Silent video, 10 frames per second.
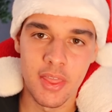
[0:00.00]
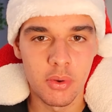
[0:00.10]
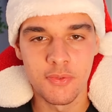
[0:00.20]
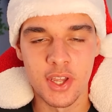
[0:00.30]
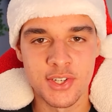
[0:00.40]
now
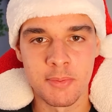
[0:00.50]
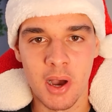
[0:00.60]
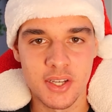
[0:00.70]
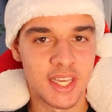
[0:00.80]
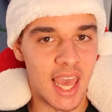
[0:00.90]
that we finished
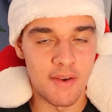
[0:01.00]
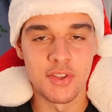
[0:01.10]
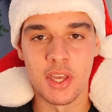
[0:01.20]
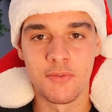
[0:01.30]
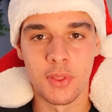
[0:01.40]
unboxing
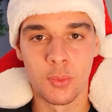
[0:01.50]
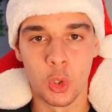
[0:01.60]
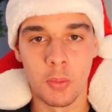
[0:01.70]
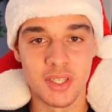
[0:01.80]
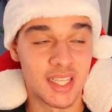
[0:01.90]
everything for the
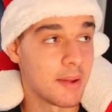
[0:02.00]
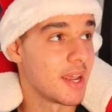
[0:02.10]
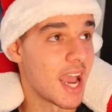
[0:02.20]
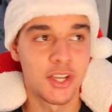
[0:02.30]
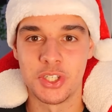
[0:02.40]
room, it's
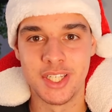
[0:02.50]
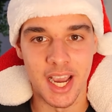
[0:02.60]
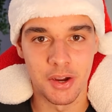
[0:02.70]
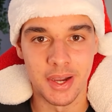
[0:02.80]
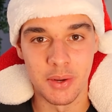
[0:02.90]
time to actually
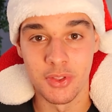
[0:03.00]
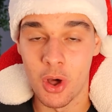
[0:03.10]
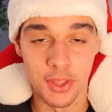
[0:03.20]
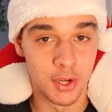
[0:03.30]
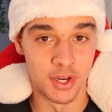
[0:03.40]
decorate it with
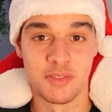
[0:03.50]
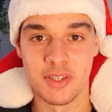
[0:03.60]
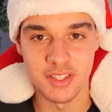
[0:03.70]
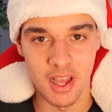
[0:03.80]
all the Christmas